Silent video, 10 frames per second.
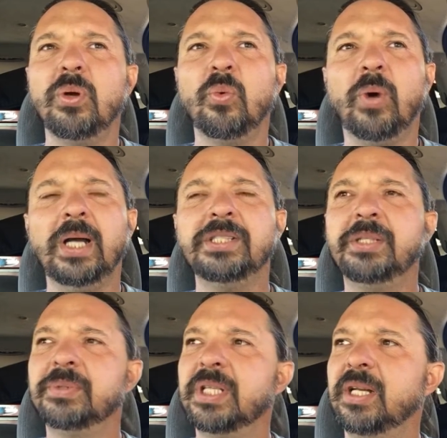why
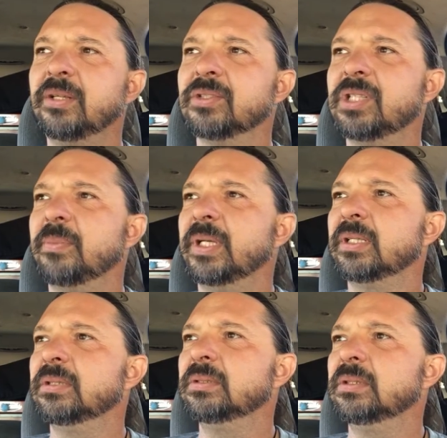she was hitting her stomach.
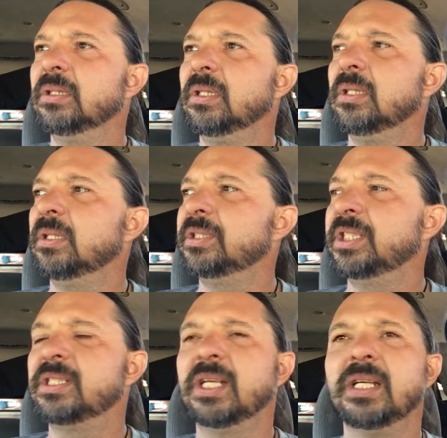
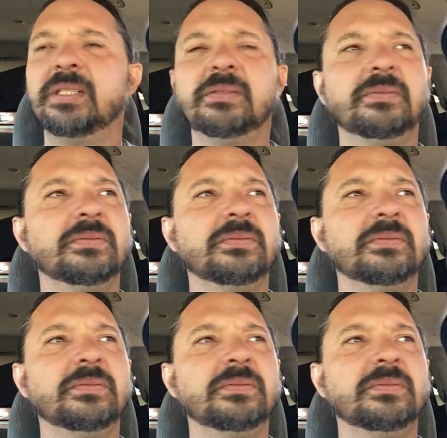She stated,